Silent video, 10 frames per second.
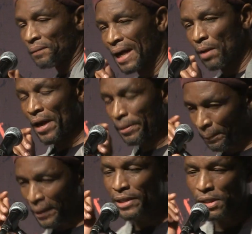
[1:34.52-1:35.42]
Now that
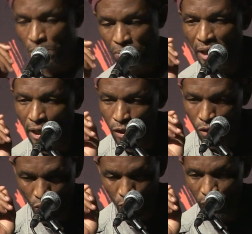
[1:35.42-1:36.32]
brings me
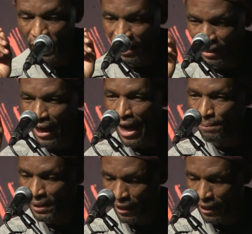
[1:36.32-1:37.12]
to the crime